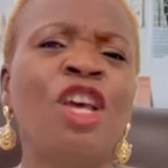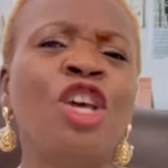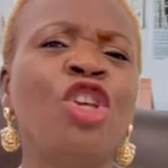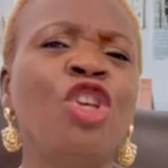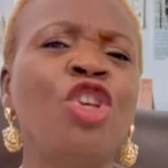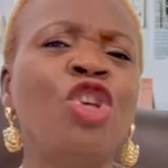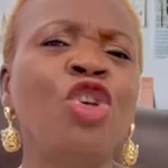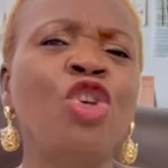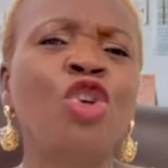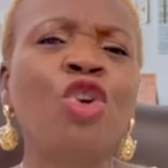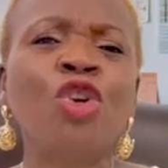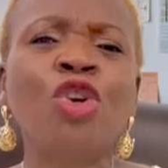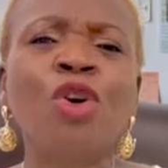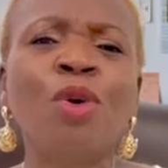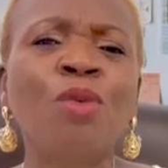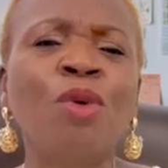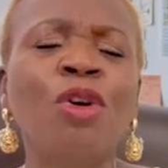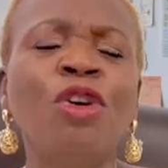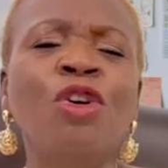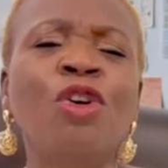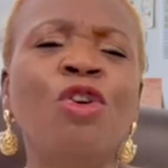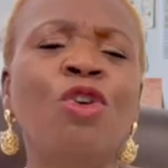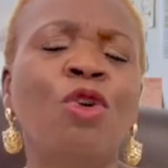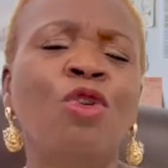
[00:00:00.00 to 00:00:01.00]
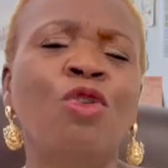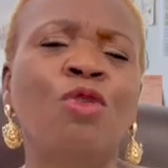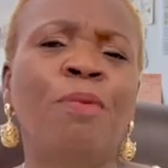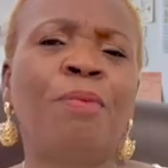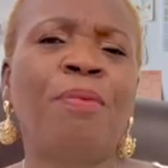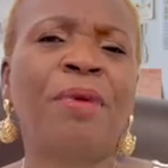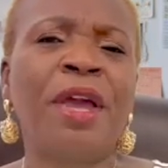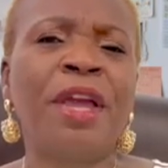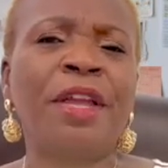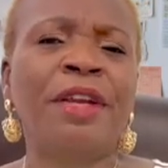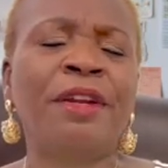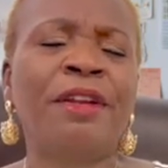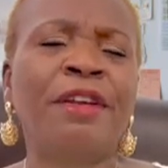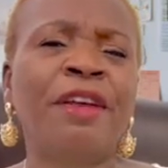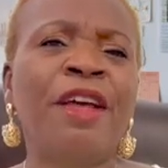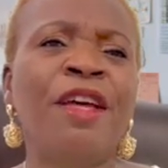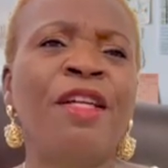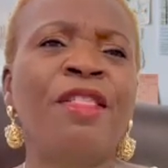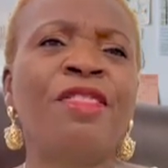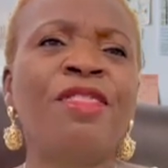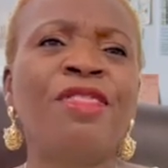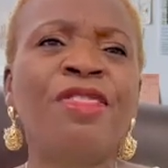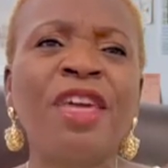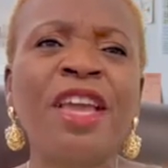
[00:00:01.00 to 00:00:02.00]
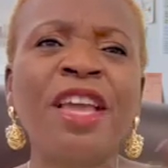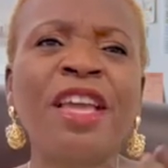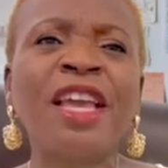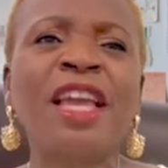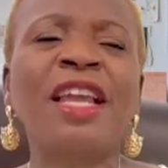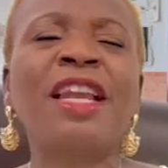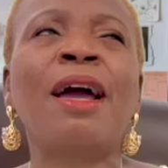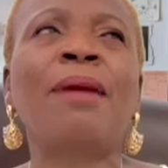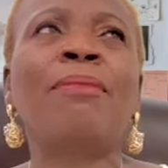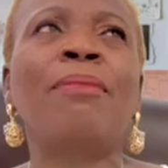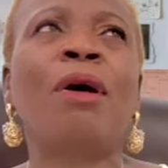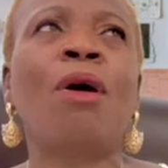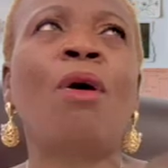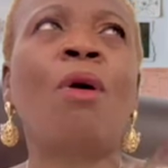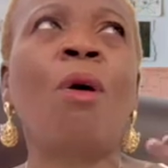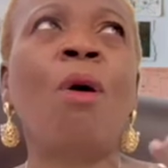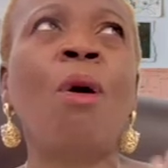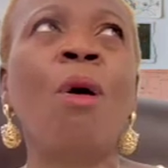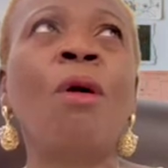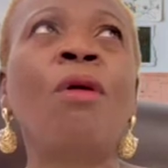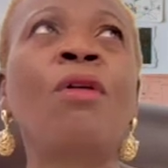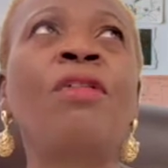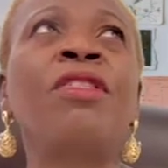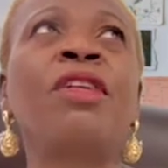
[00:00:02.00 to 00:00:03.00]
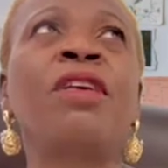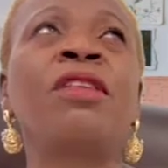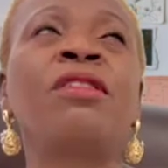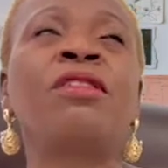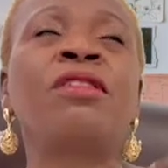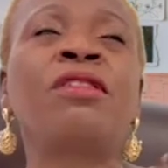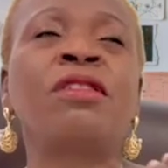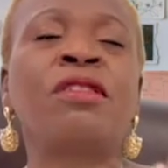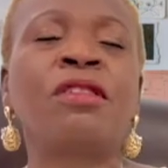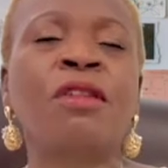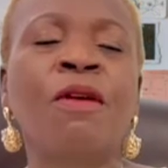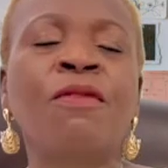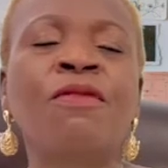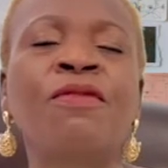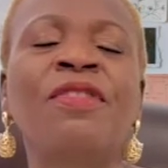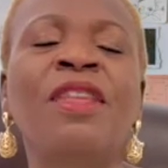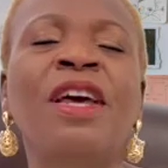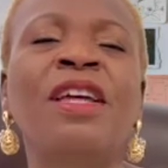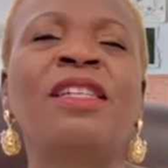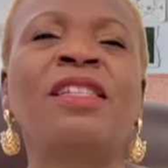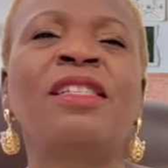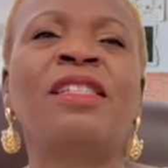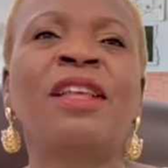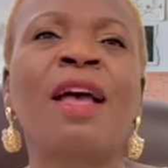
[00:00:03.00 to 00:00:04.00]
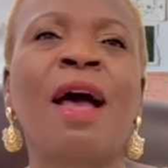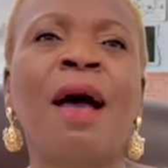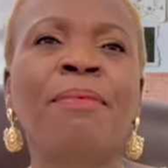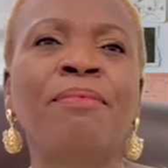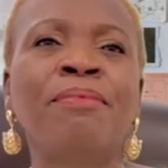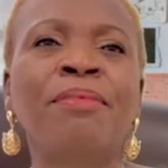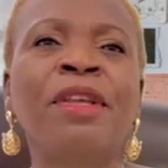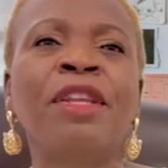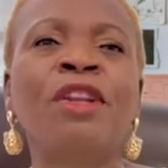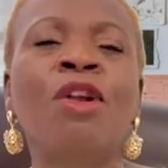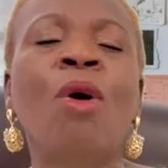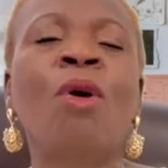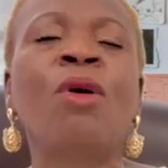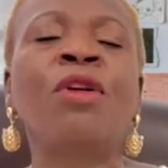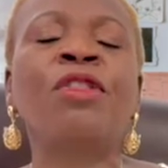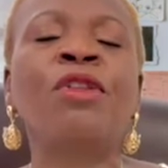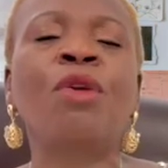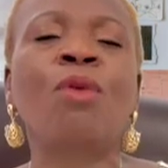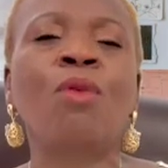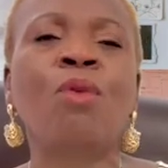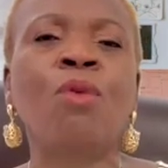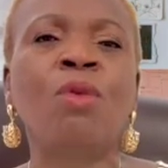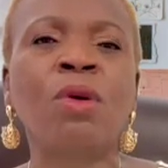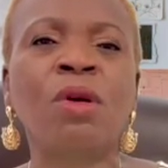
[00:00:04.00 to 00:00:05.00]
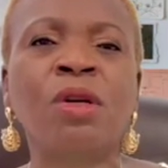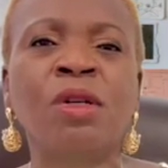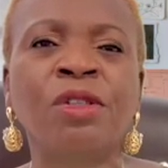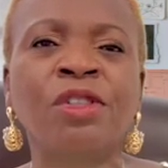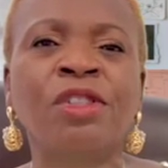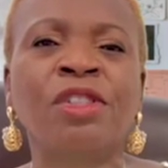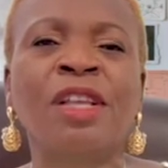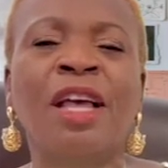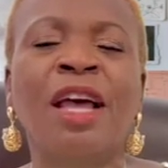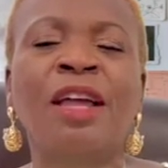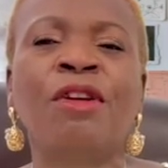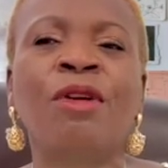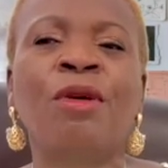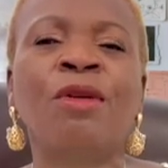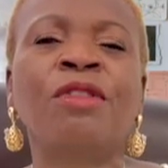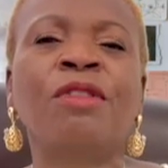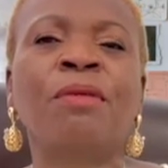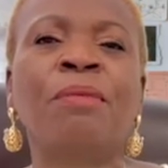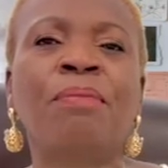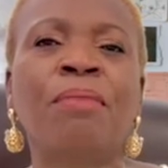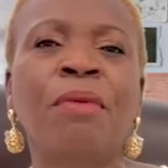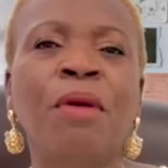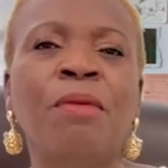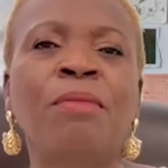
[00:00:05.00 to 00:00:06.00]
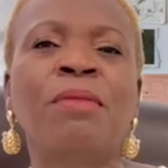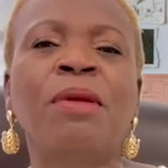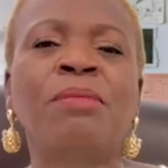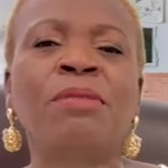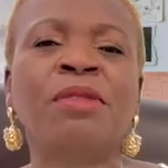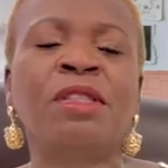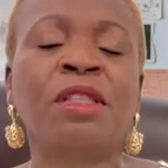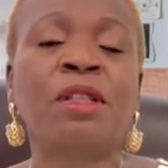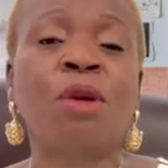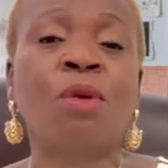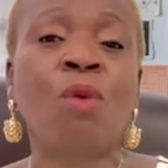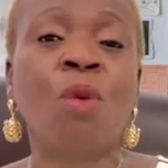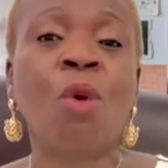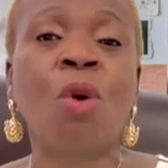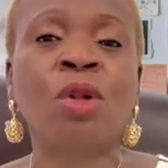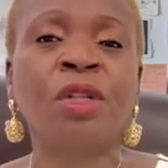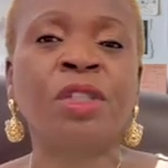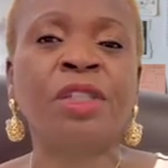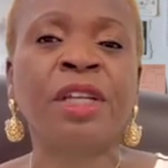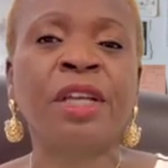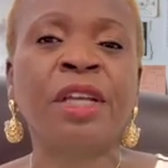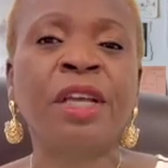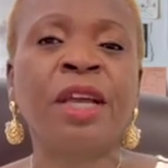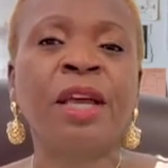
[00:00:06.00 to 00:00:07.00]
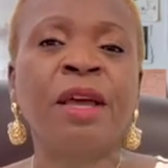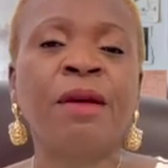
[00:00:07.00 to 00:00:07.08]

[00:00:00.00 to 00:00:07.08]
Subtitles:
You don't want to go to bed thinking about all the stuff that is happening, all the wars and all the problems in the world.